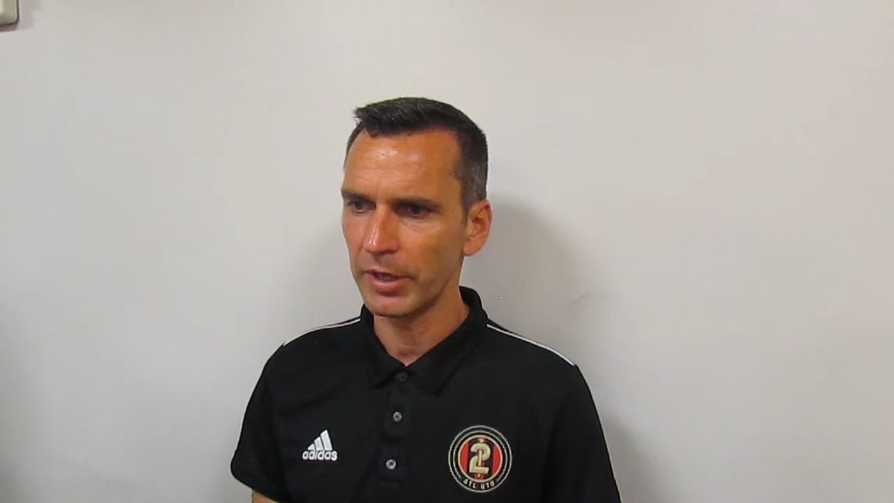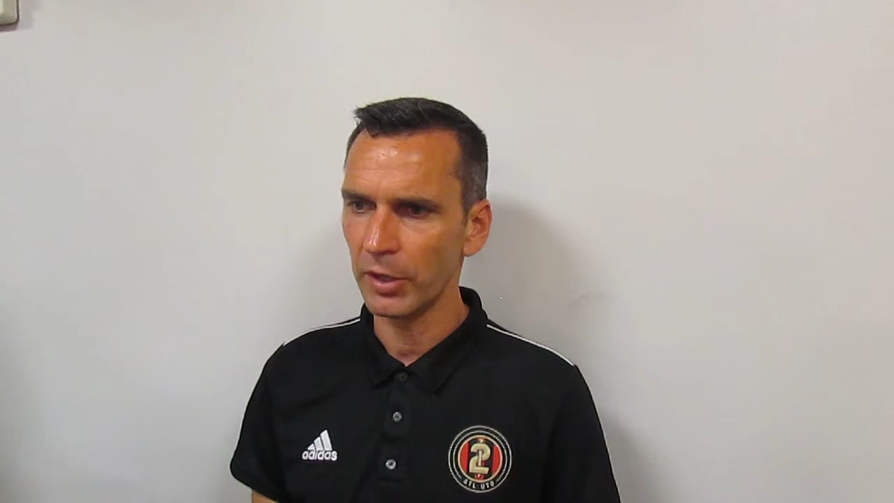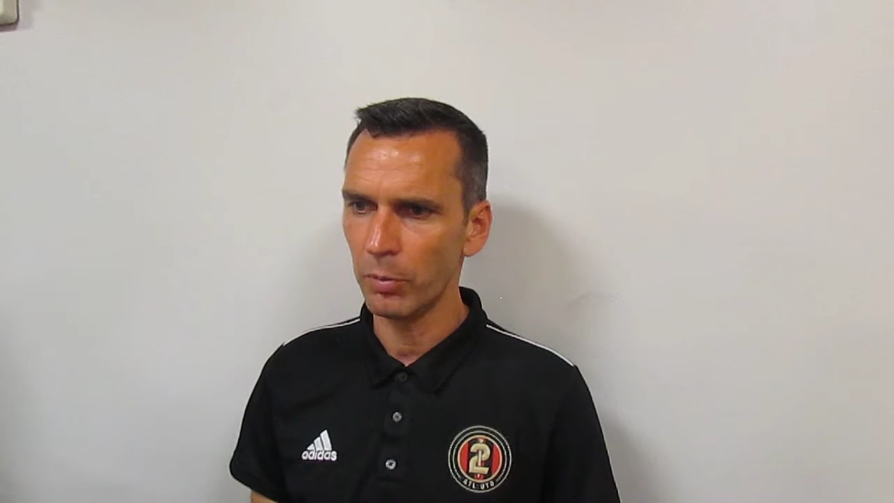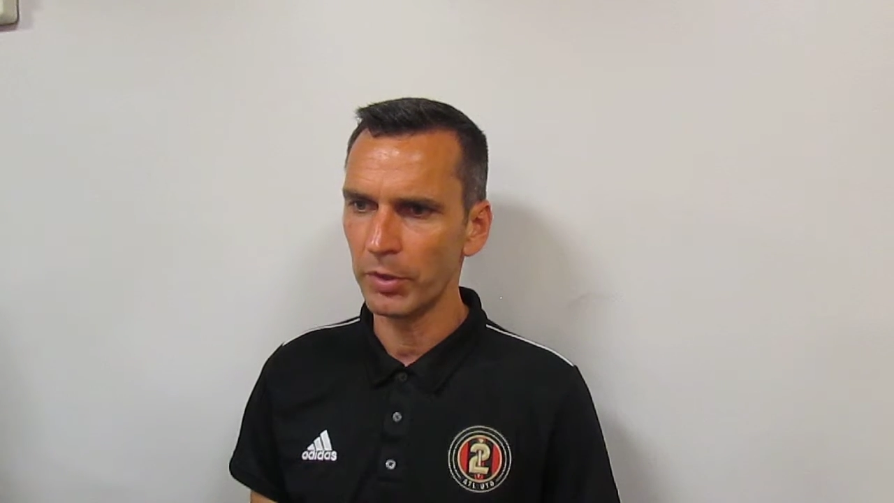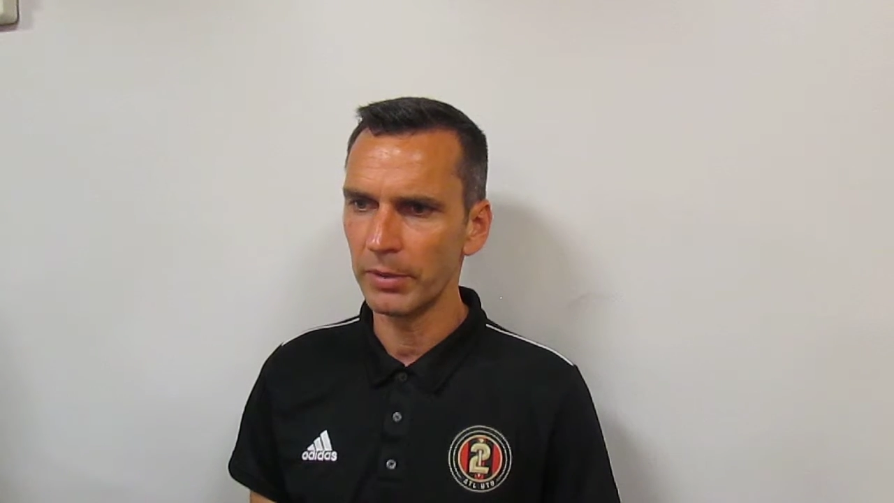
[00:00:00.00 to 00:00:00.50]

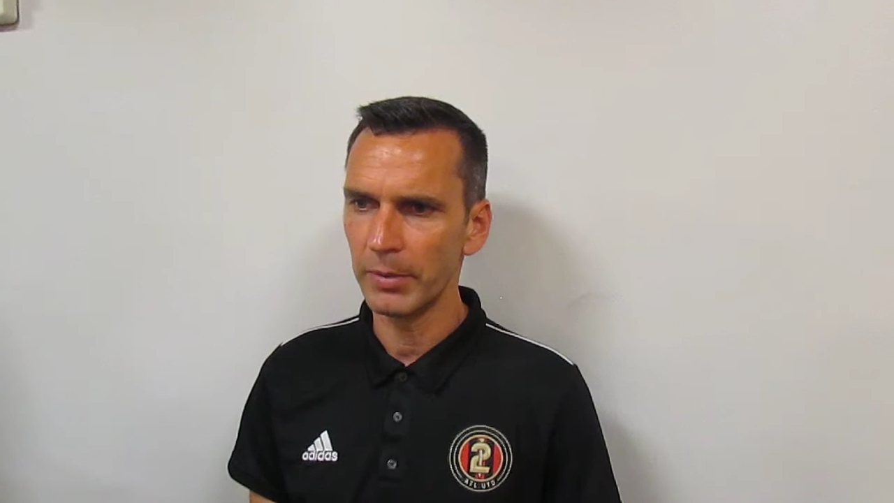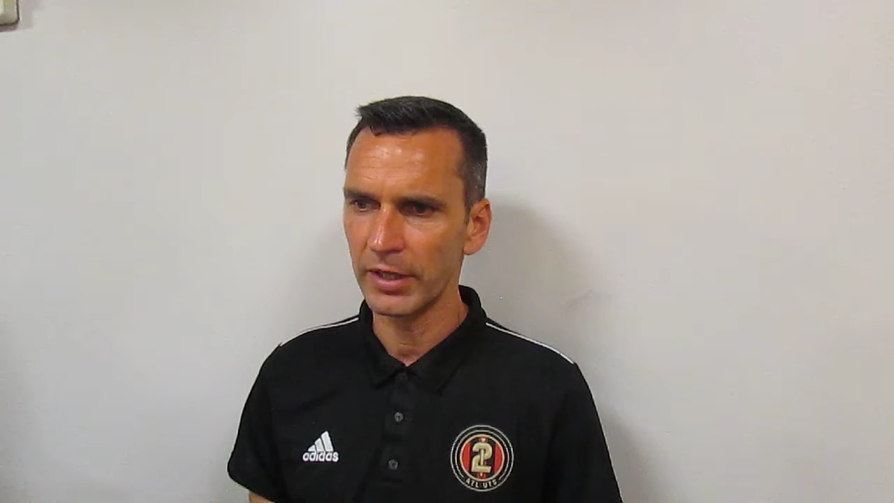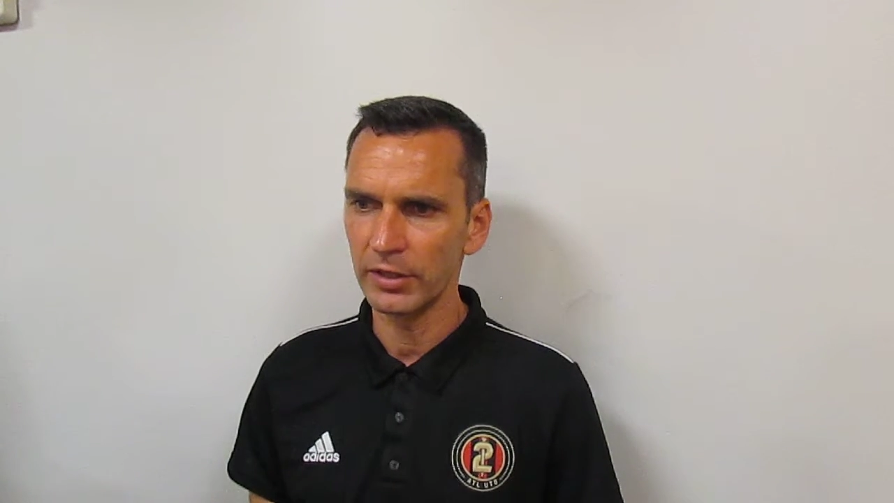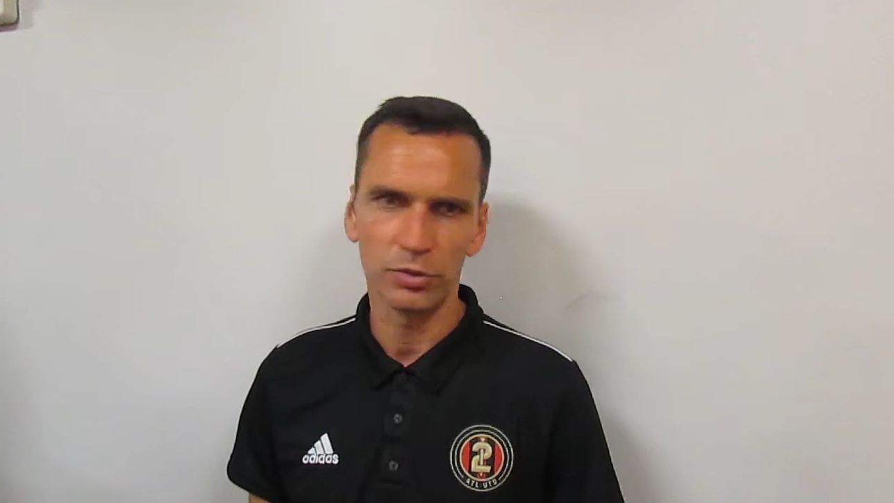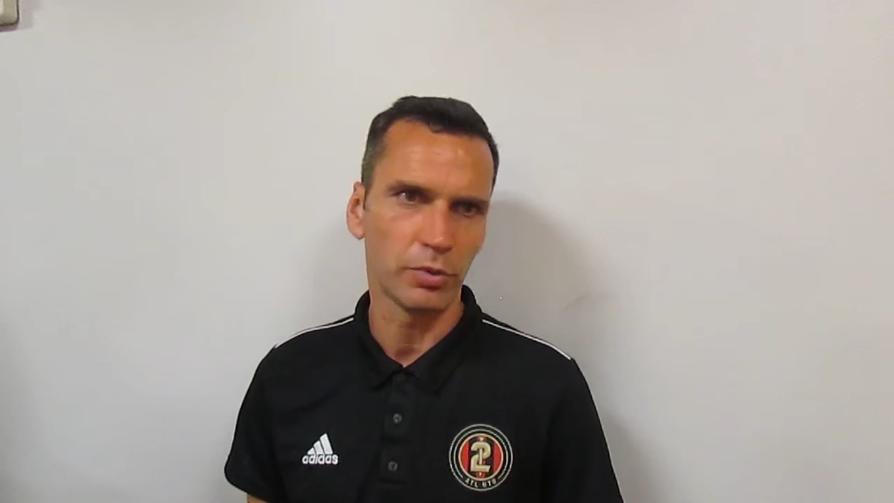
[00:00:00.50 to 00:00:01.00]
help at the
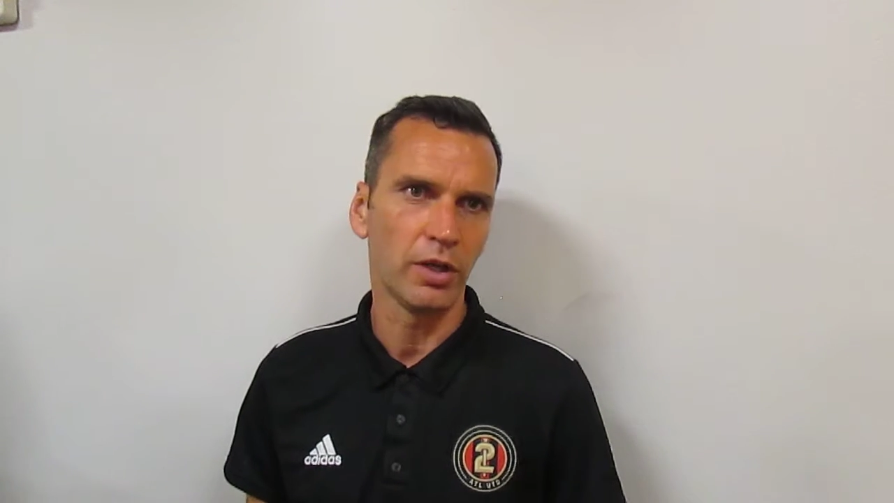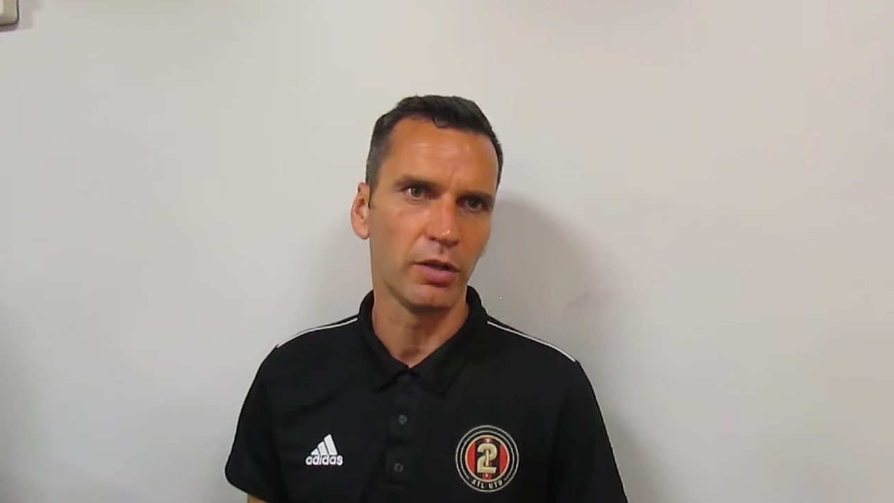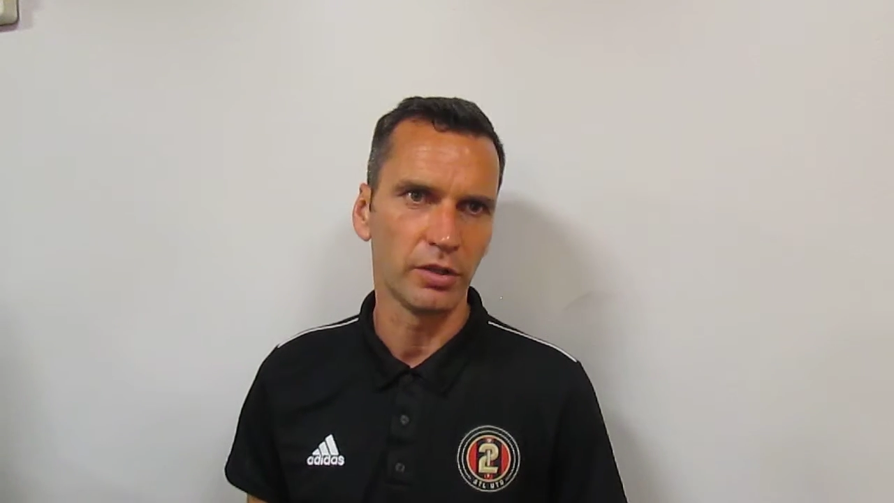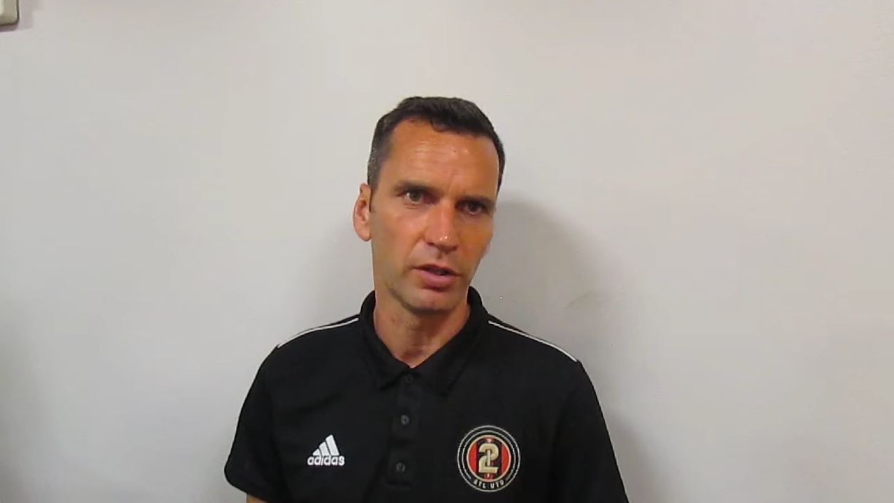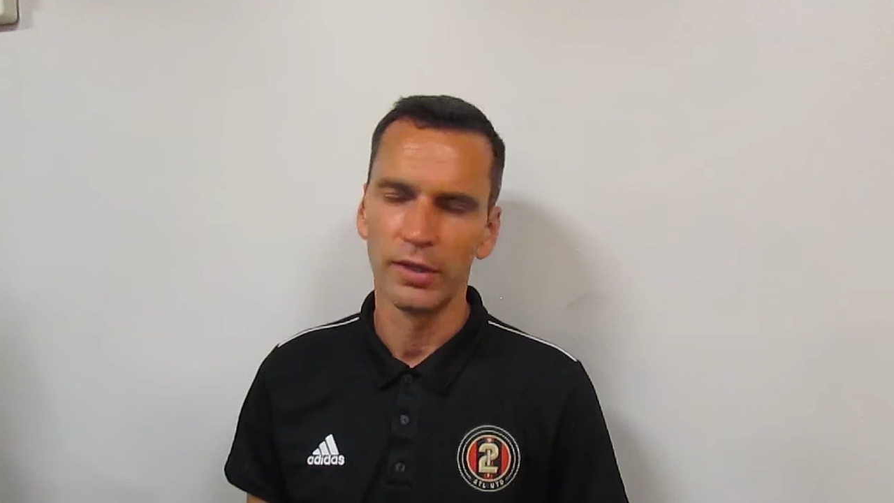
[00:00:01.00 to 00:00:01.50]
minute as well,
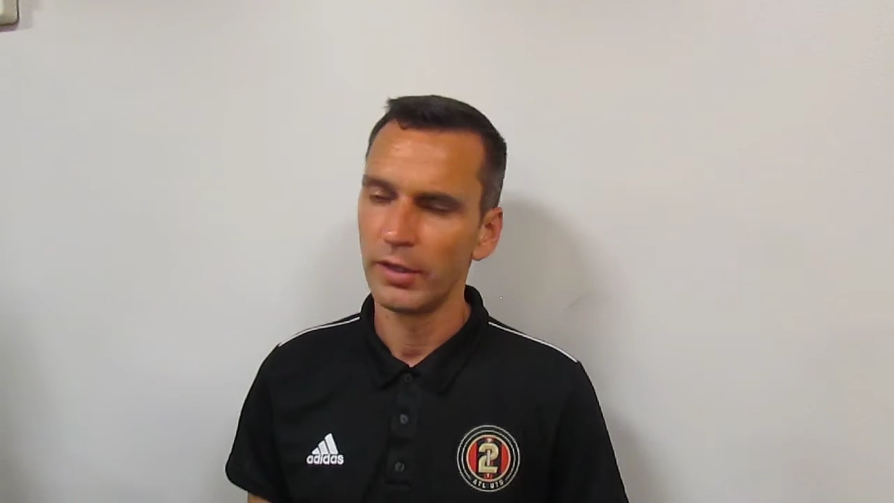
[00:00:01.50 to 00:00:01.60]
and